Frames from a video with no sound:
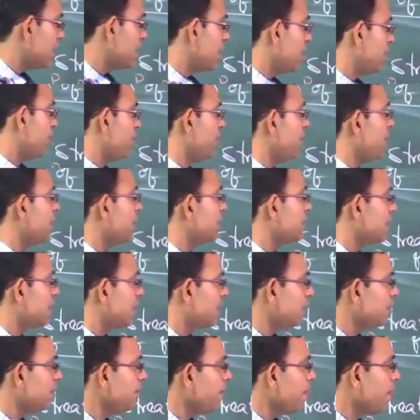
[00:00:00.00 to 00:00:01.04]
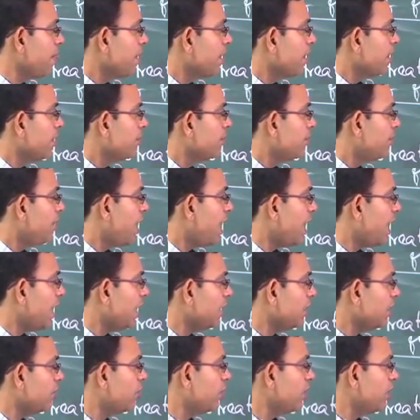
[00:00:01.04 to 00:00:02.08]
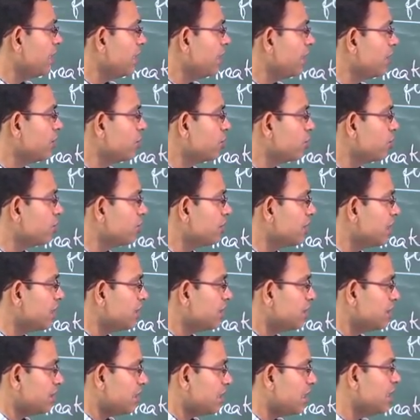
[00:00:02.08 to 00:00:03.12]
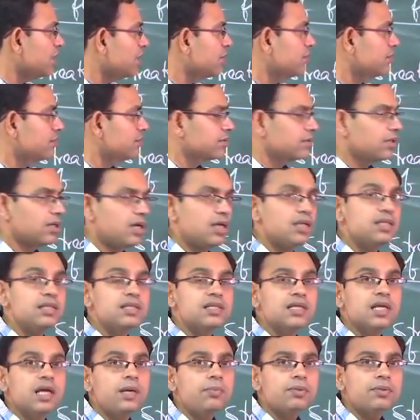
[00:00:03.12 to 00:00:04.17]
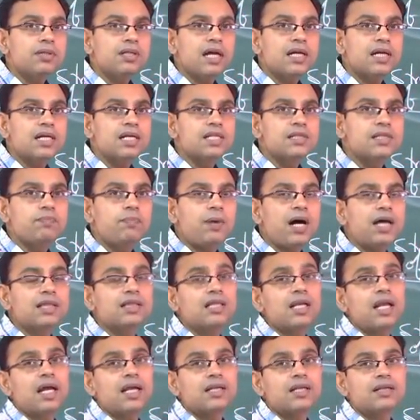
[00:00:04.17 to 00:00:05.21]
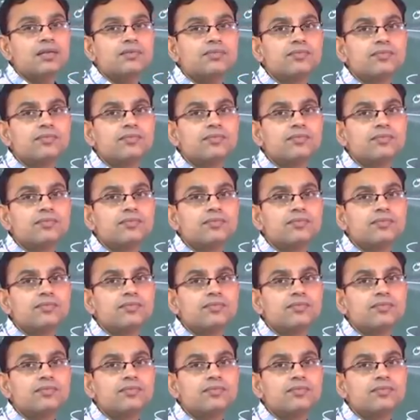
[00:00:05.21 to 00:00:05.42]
definition by going into the third concept, that is path line.